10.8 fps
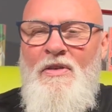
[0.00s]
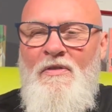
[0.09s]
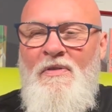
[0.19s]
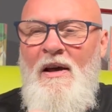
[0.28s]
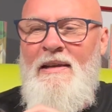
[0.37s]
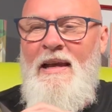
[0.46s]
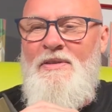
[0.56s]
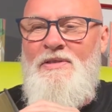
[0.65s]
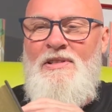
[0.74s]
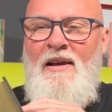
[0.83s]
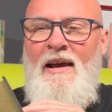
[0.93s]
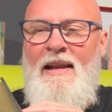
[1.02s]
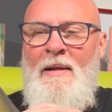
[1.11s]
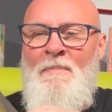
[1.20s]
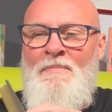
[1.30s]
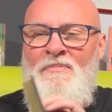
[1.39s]
the Folio Society.
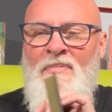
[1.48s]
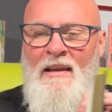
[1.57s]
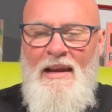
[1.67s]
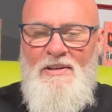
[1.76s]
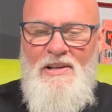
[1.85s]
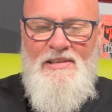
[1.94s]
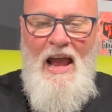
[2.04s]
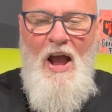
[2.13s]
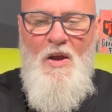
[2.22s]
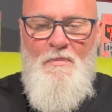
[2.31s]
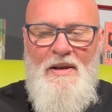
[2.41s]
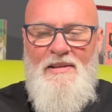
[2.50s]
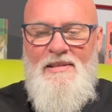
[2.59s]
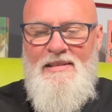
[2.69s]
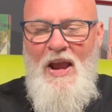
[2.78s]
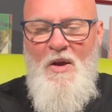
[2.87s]
It just opens
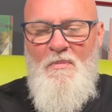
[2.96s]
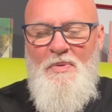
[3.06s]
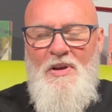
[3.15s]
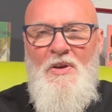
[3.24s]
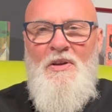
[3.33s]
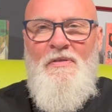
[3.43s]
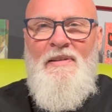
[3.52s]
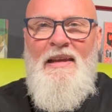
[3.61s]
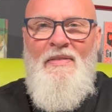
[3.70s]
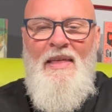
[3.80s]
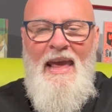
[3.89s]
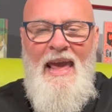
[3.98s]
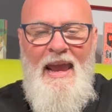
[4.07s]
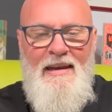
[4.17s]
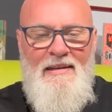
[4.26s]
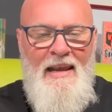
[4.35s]
so beautifully in the
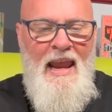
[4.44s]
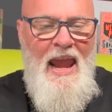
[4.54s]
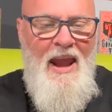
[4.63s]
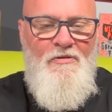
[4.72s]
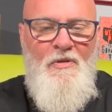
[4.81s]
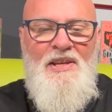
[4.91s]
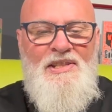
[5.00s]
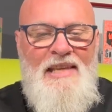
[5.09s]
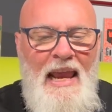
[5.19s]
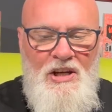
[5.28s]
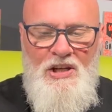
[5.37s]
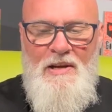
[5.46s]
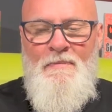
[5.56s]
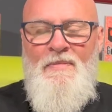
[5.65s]
hand. Every section